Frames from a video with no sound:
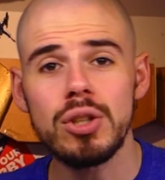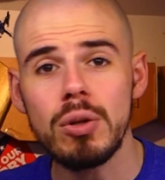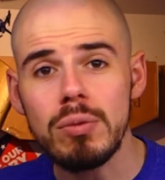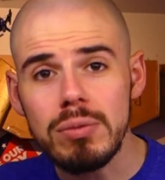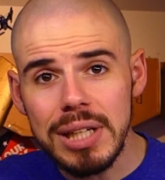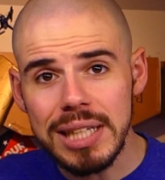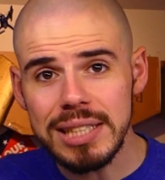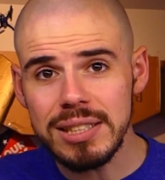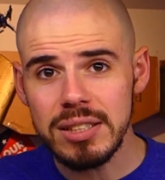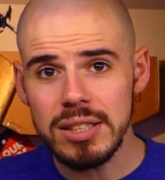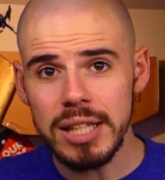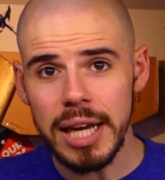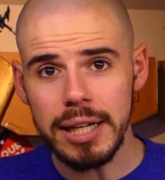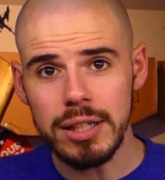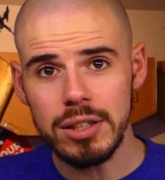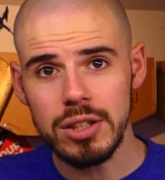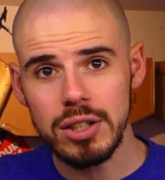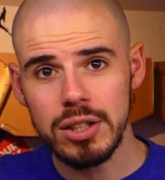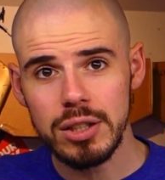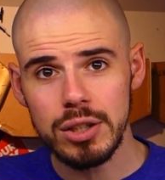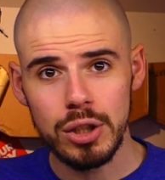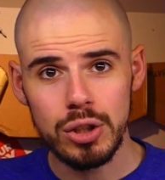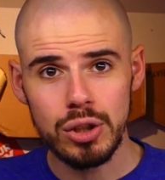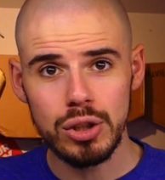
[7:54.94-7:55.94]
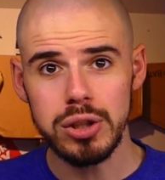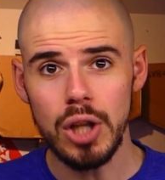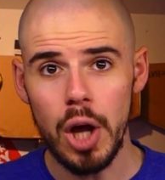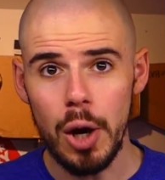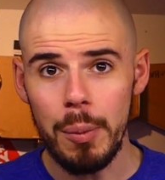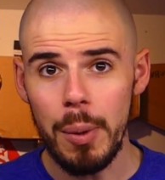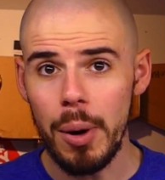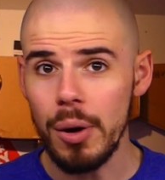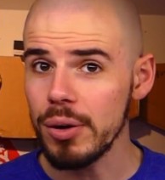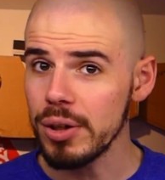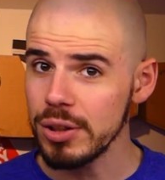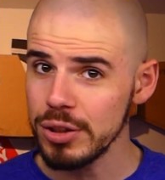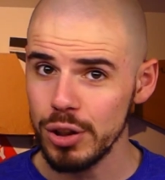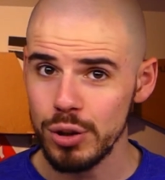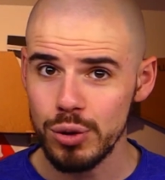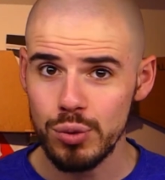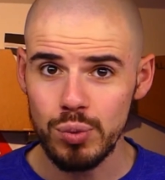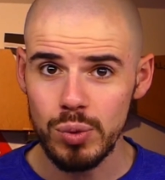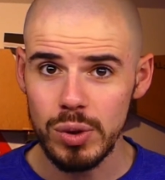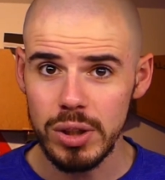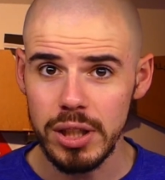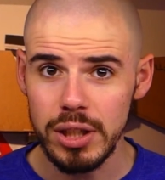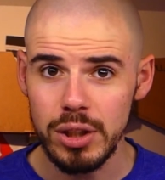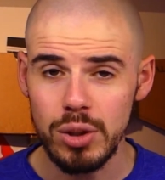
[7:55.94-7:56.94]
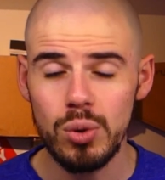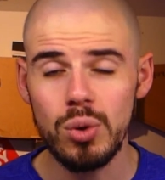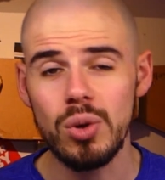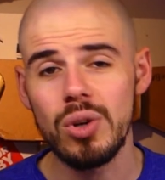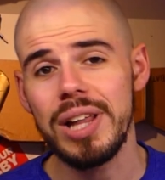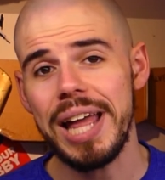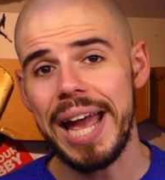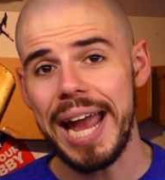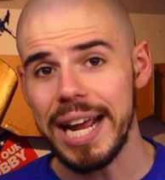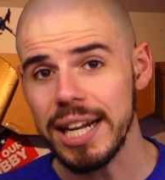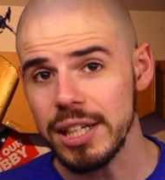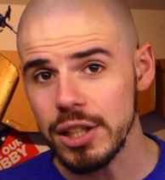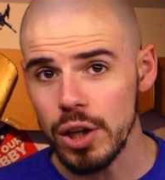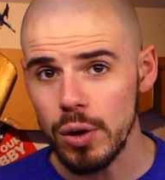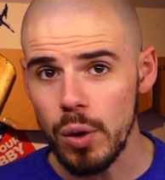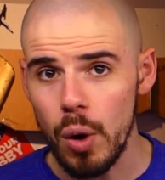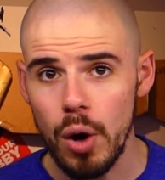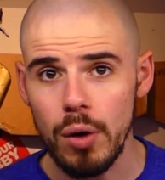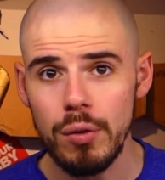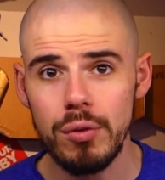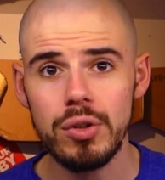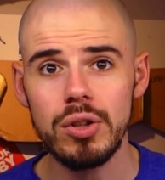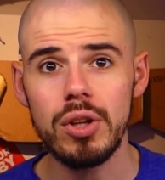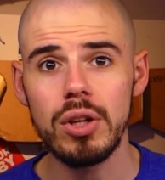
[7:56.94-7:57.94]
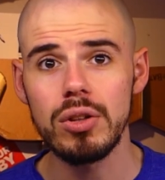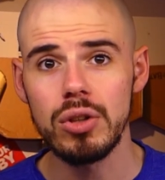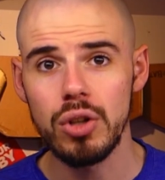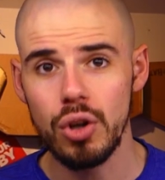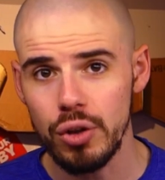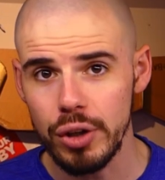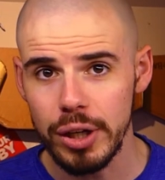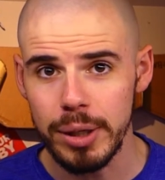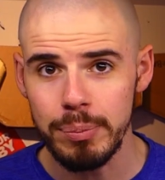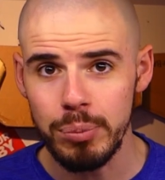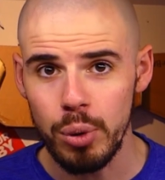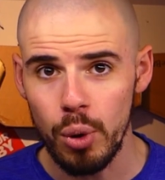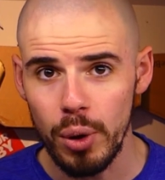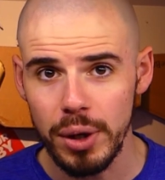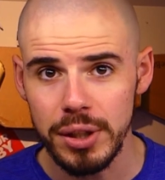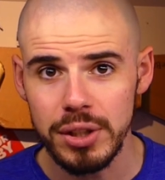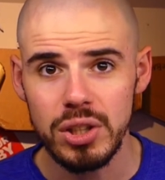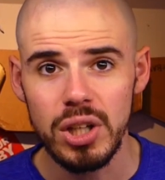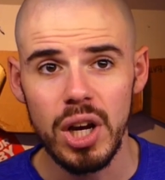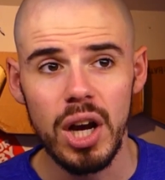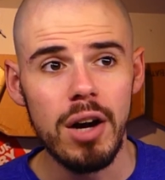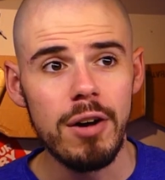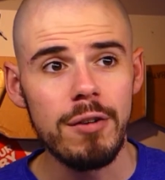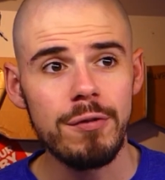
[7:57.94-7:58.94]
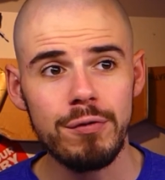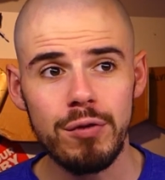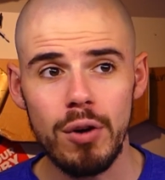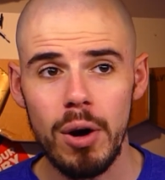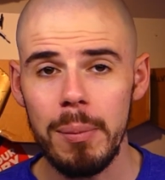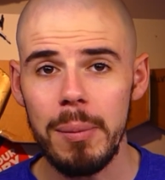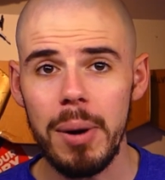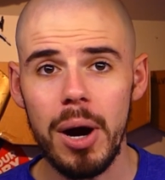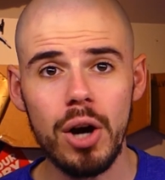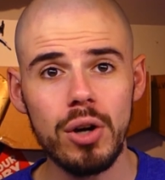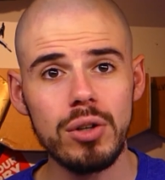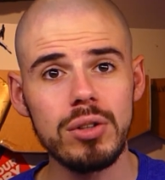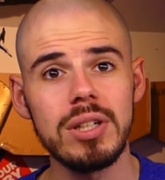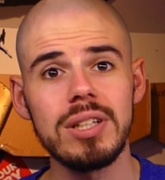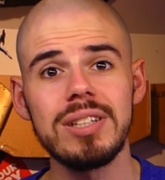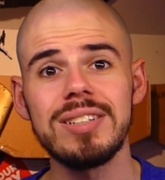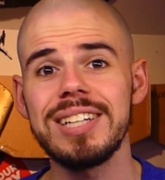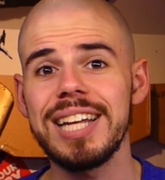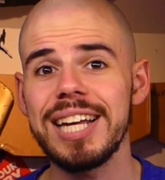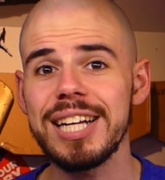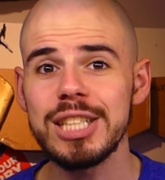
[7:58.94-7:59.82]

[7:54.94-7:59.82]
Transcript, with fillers: So let's take a look at the slow-mo because it's really cool and go over the learning points from our little